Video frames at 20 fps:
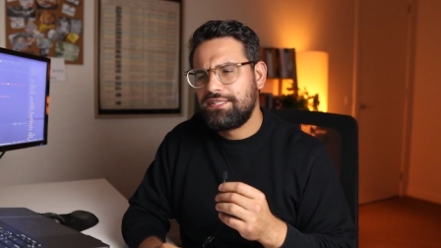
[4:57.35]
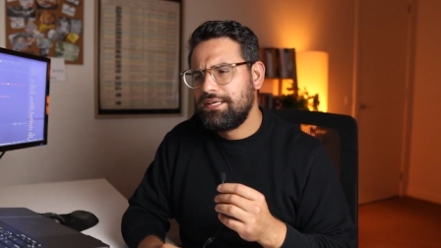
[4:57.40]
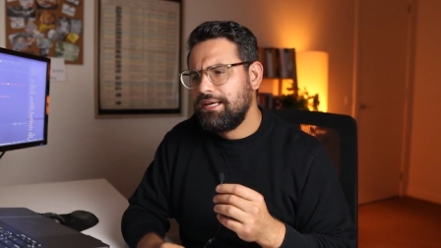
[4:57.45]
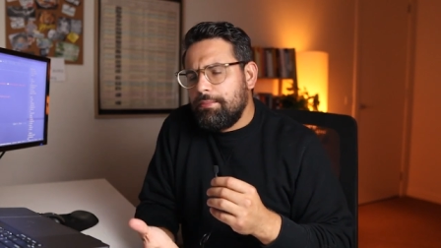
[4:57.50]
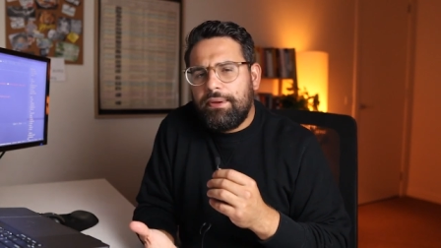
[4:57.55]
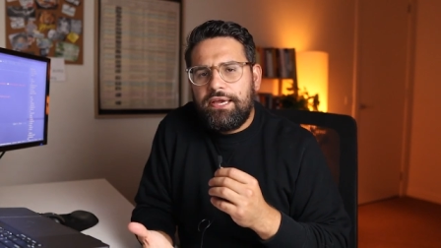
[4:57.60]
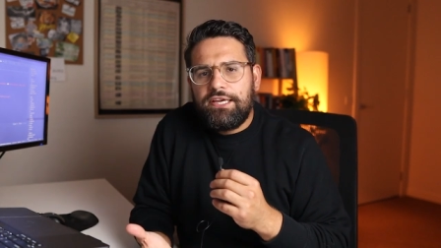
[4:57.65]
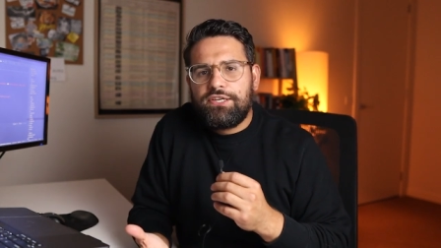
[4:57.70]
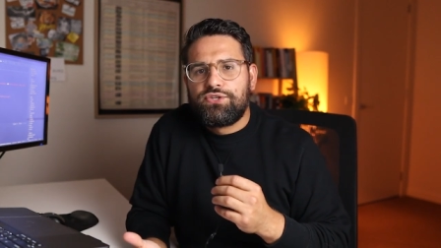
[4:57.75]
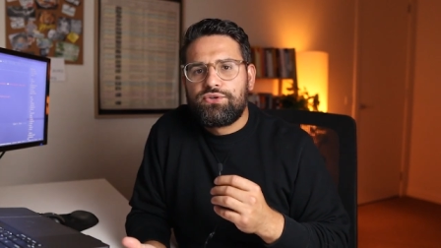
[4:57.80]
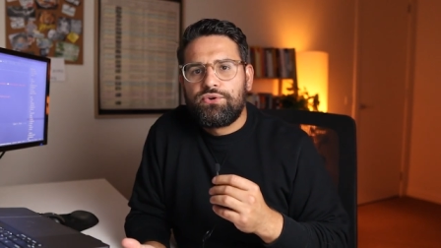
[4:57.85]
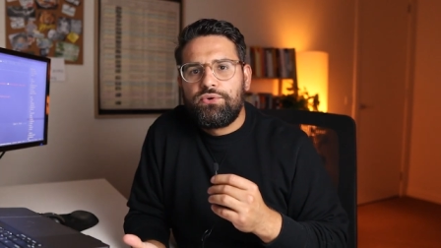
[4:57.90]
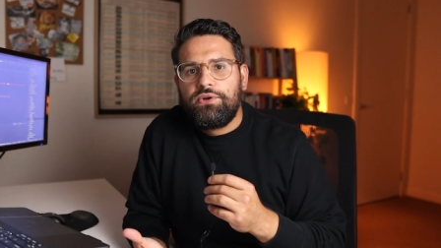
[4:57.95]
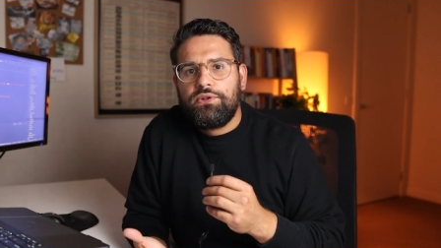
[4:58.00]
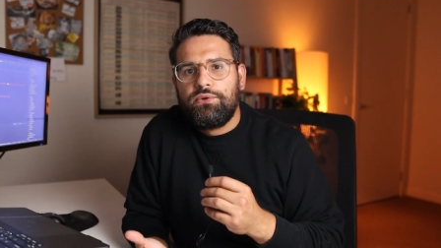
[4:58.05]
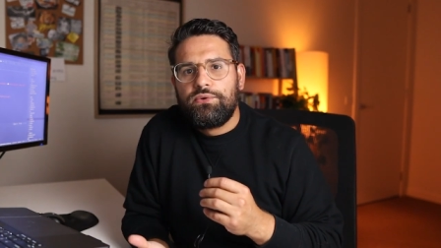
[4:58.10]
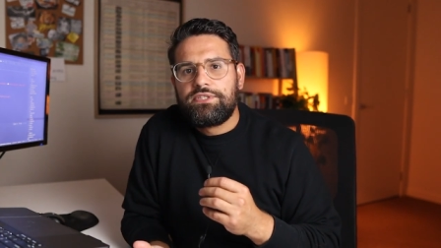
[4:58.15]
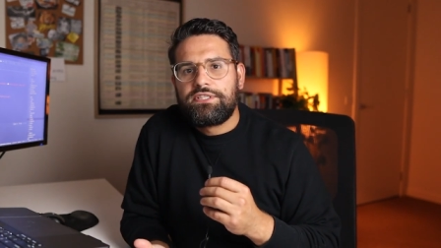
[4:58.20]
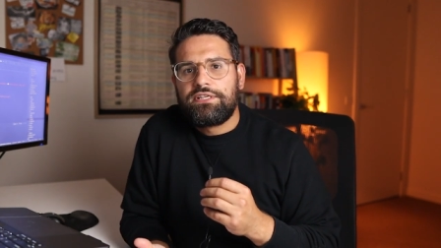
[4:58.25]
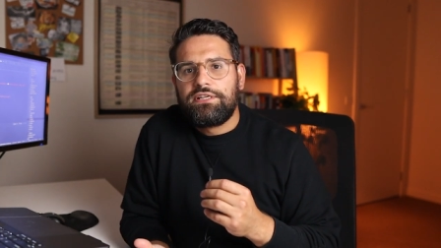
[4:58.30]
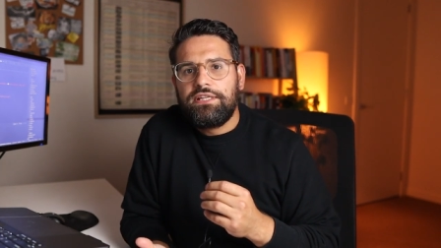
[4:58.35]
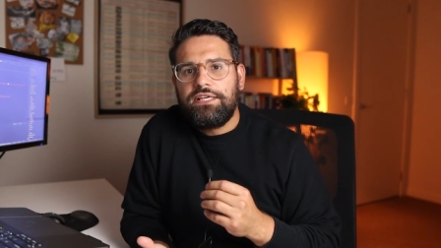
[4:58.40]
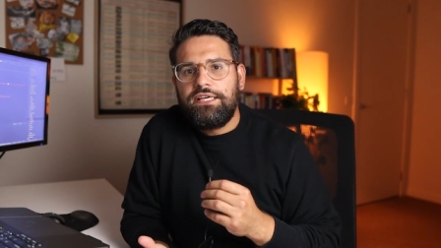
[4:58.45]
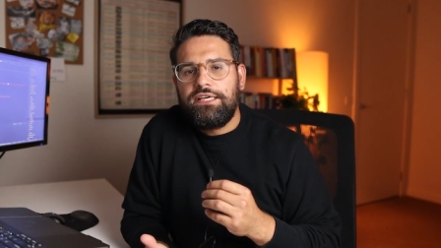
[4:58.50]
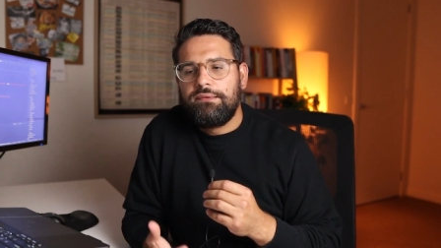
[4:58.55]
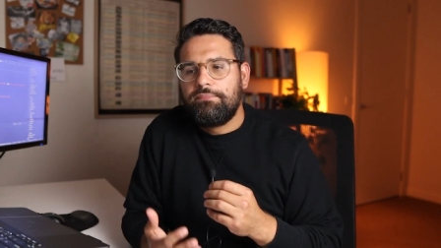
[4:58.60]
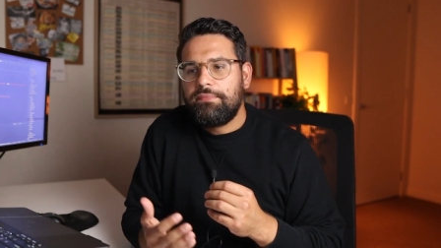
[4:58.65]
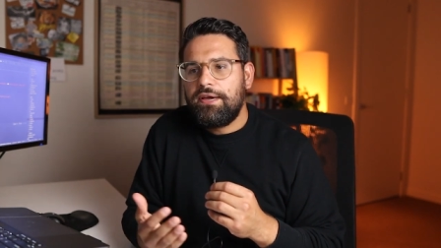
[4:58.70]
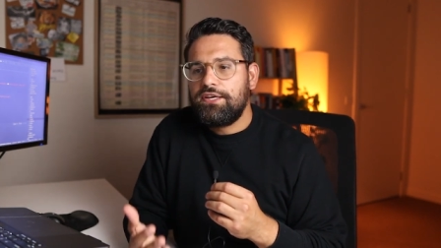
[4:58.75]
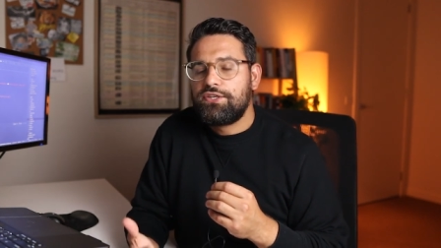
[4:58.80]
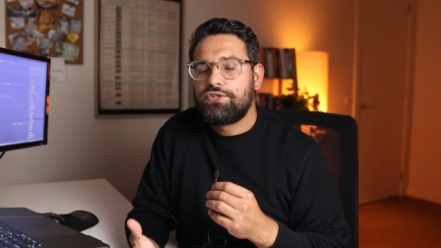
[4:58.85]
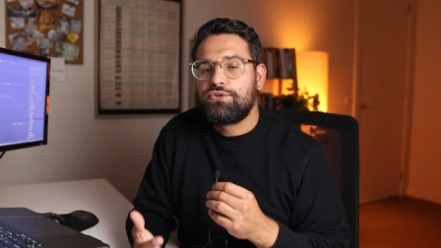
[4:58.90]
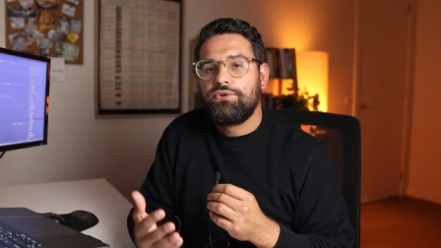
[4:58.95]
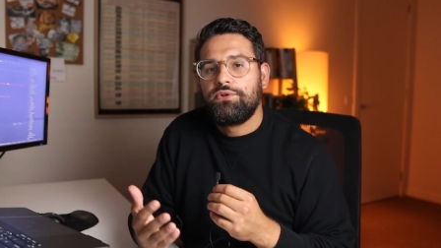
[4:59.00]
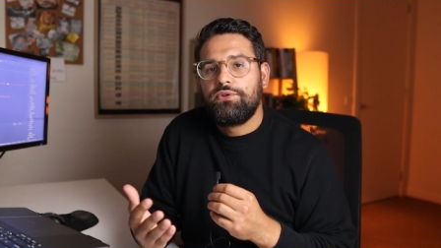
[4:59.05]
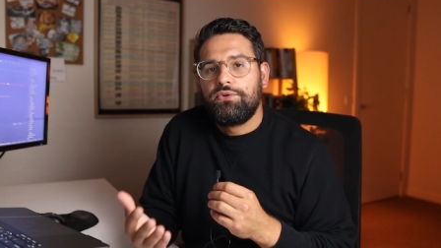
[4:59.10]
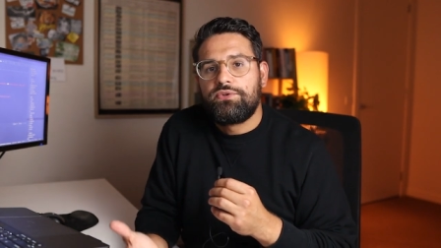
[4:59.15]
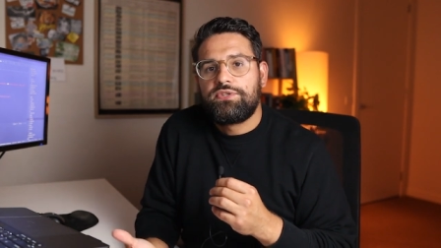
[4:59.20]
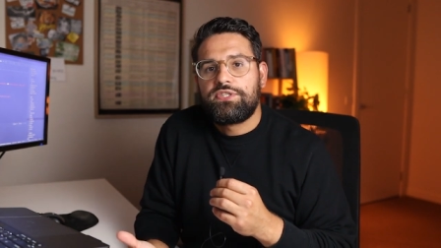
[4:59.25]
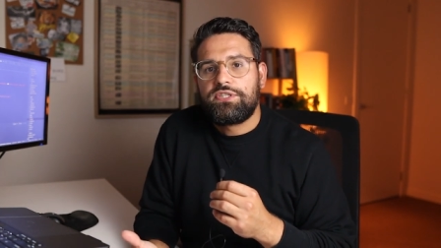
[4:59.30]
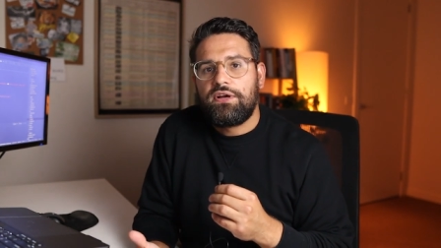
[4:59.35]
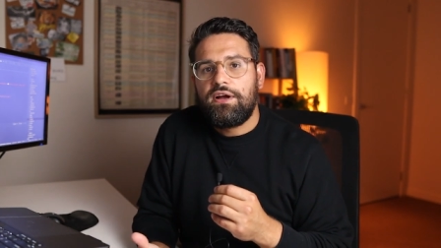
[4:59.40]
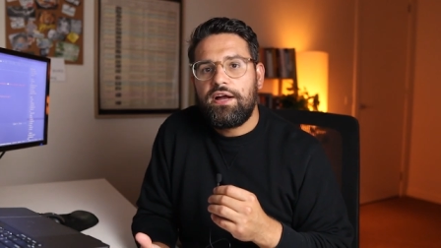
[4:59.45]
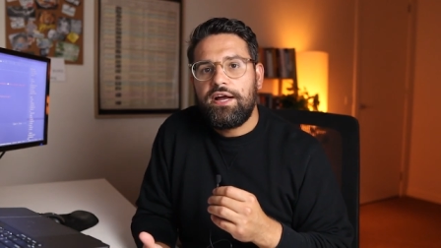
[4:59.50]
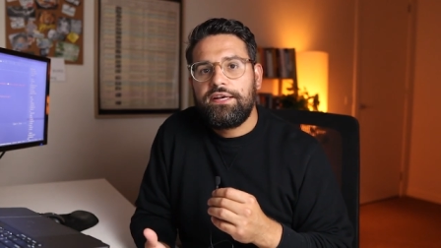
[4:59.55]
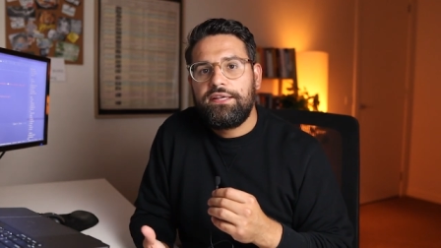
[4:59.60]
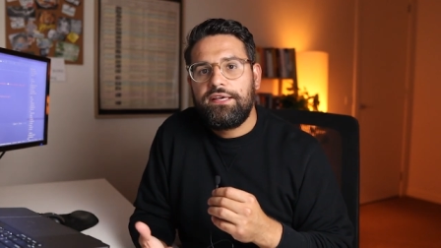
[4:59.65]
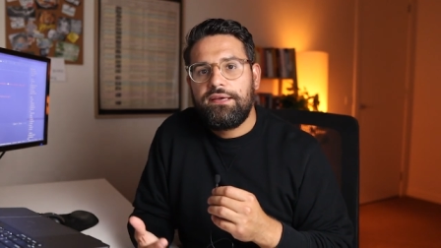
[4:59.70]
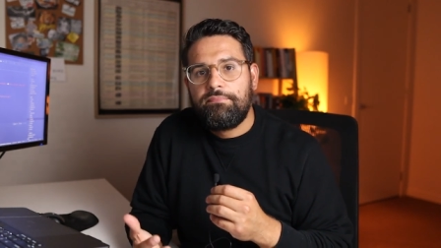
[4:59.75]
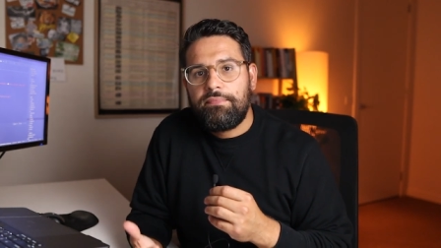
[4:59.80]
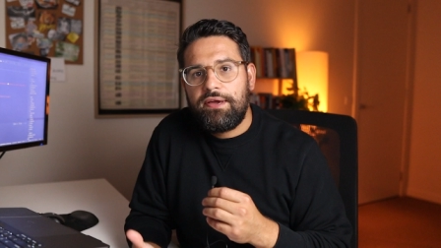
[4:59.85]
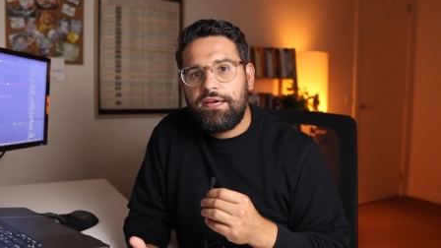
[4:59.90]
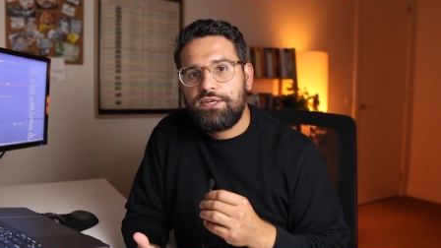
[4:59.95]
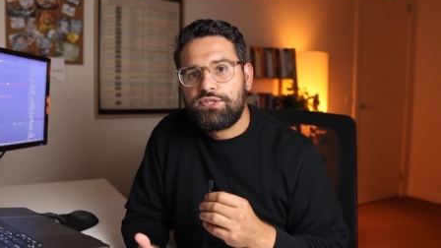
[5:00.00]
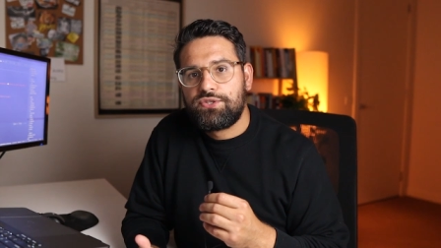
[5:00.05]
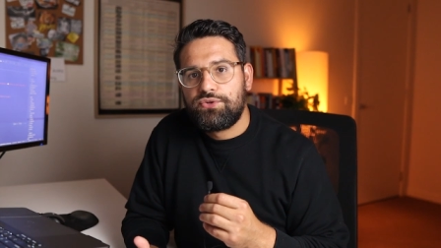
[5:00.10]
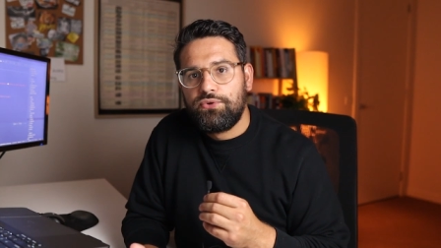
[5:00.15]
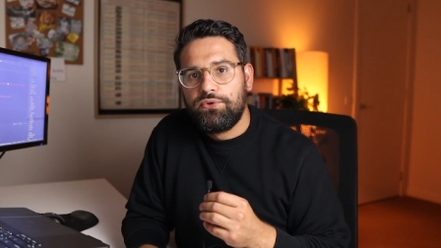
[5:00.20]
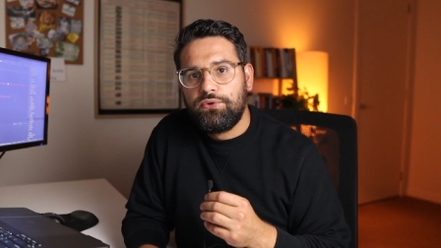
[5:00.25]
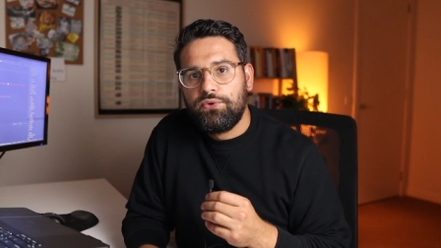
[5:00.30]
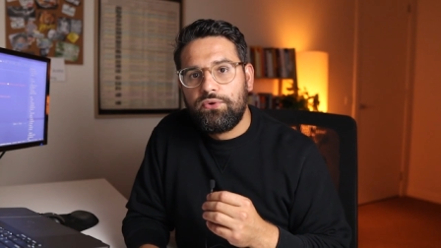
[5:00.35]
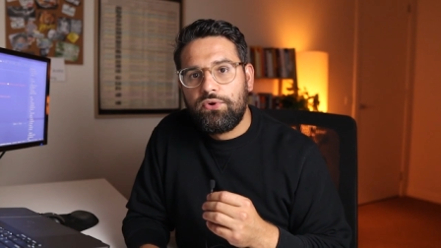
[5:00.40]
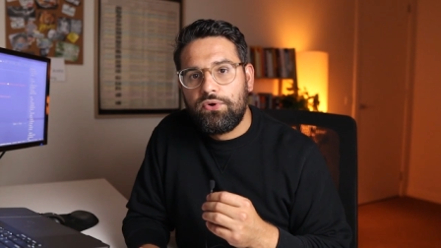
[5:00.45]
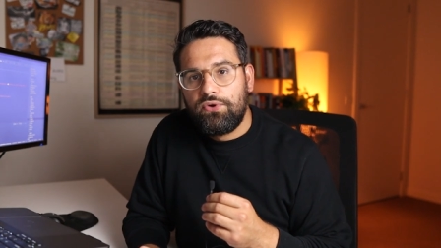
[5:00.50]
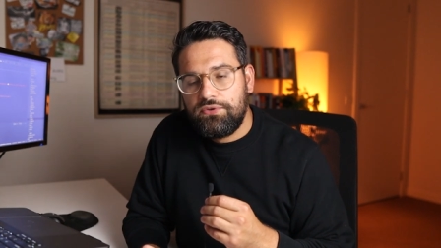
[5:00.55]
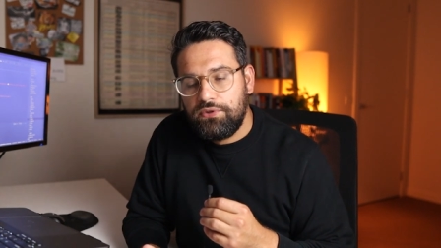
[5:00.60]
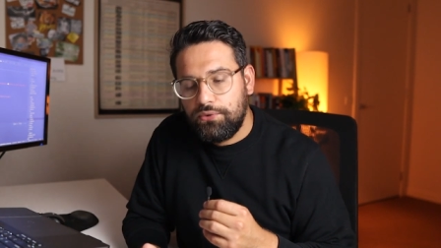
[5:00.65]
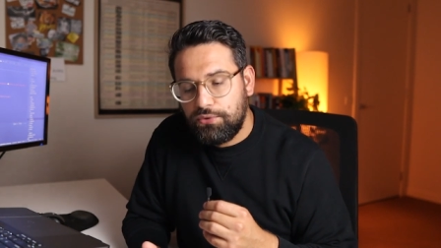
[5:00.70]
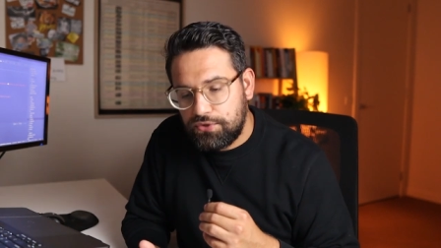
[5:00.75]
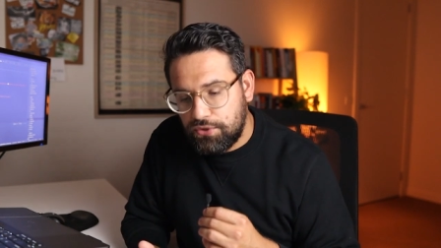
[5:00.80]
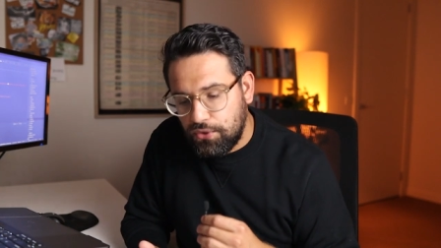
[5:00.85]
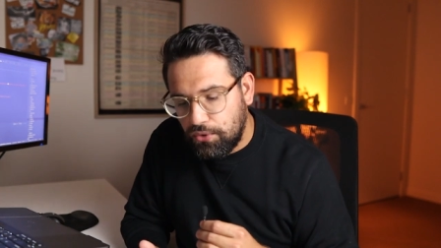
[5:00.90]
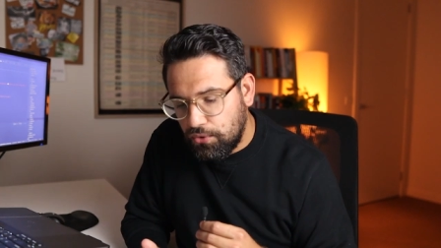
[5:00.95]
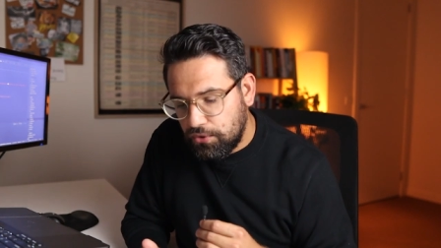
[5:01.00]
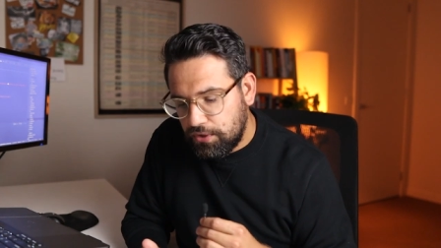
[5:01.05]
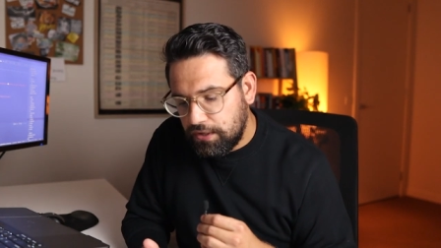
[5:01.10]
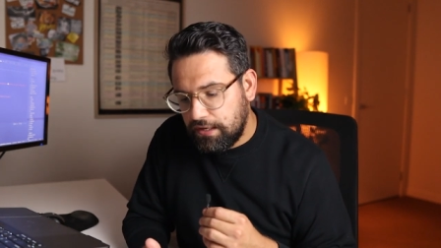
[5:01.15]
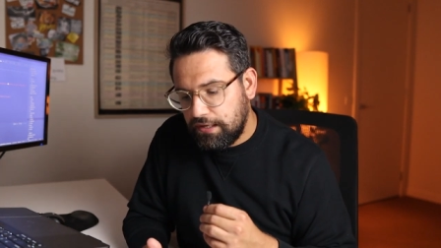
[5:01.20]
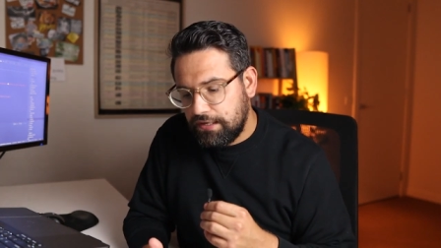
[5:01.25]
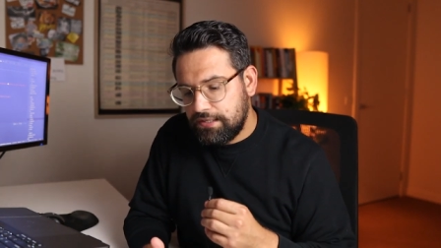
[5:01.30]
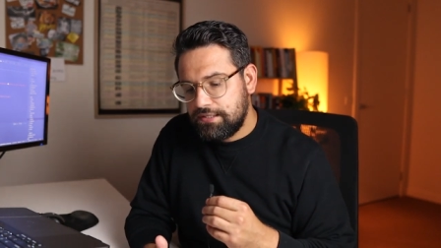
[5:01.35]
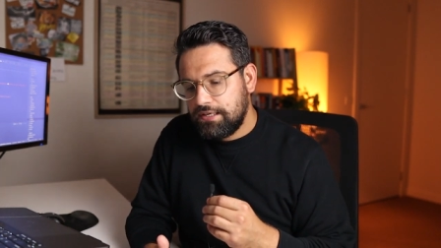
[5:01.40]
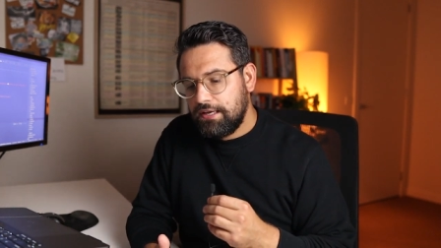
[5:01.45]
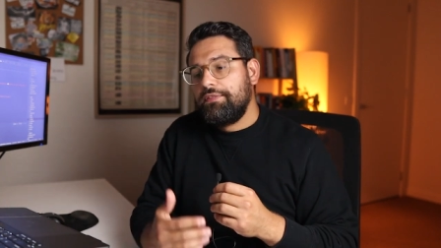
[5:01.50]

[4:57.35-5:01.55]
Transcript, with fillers: but make sure it looks clean, make sure it looks tidy and make sure it look, looks organized.